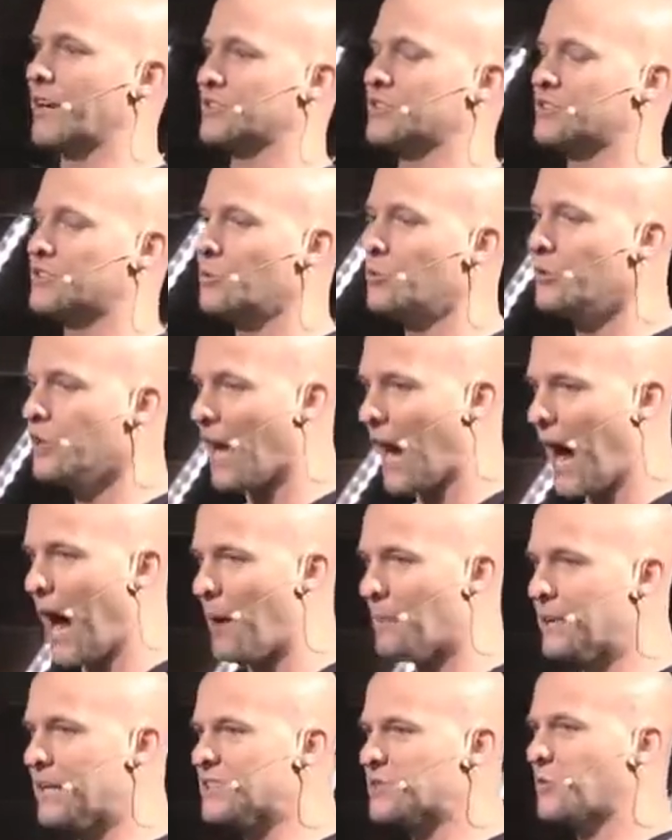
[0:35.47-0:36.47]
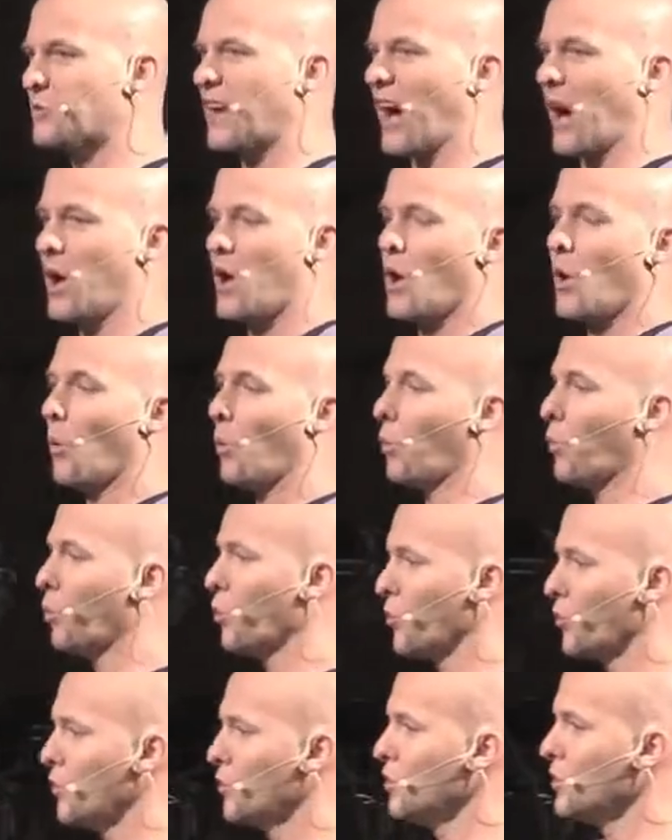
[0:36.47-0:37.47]
tsunamis. We've got
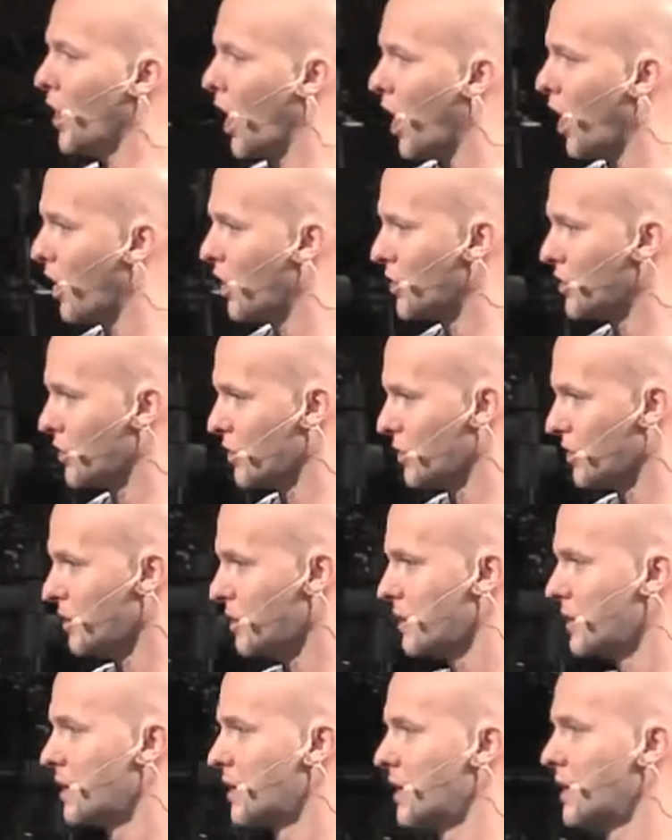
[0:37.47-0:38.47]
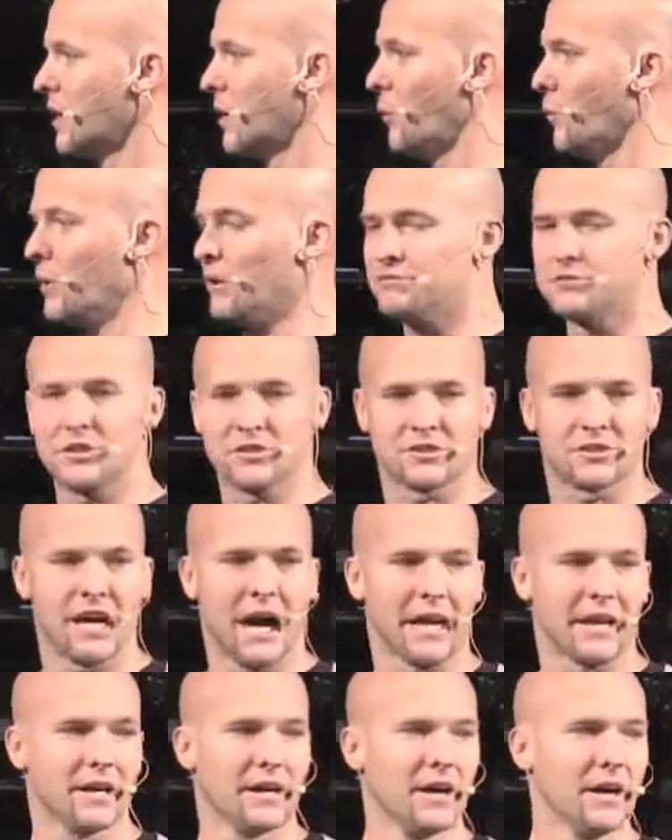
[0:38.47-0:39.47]
world hunger. We've just
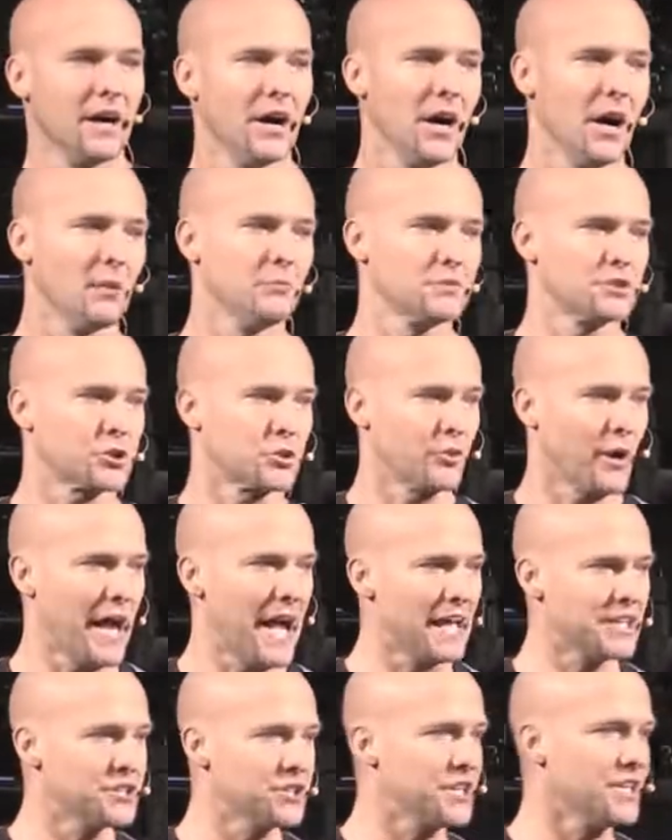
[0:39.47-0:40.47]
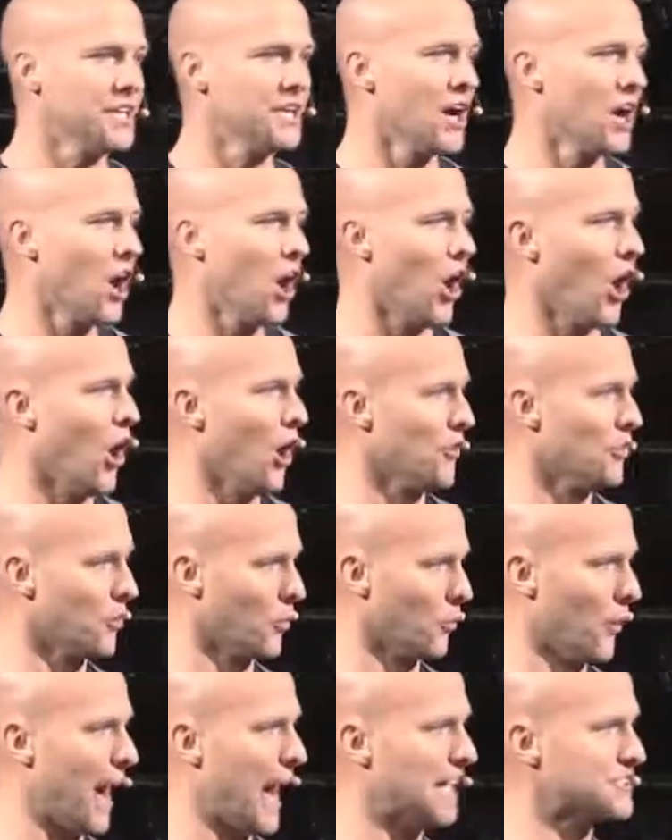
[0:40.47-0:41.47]
got um, tragedy on the
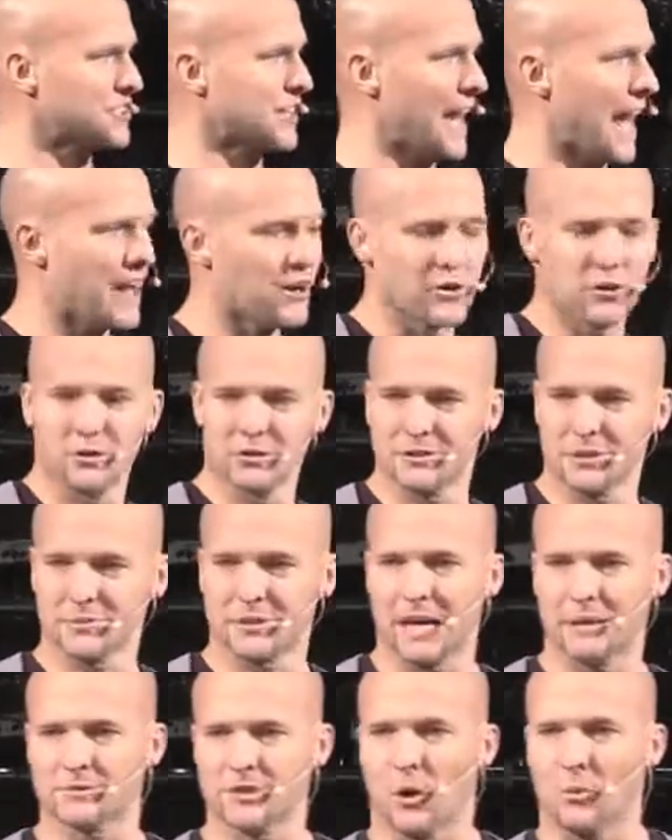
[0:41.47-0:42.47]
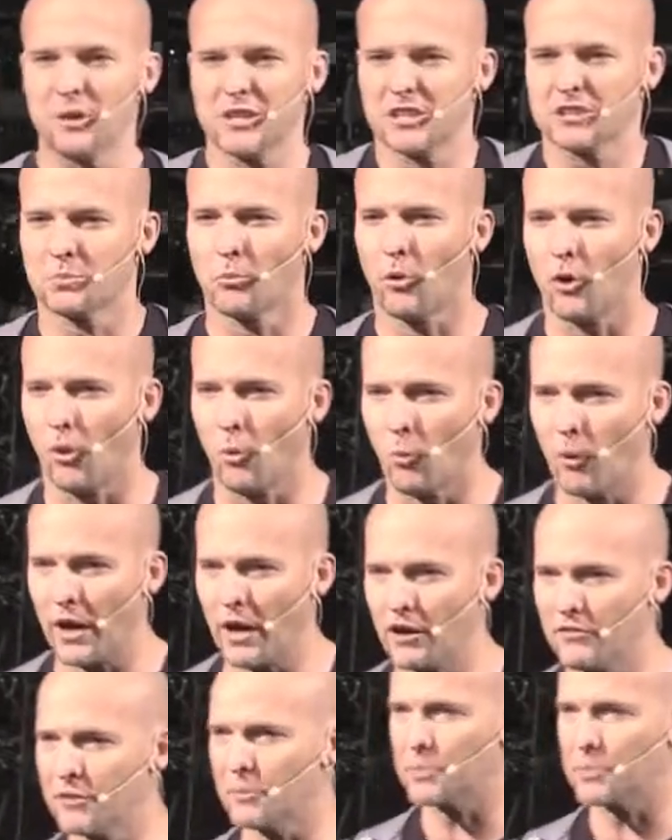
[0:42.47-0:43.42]
rise. And I don't know, sometimes are we just more aware of it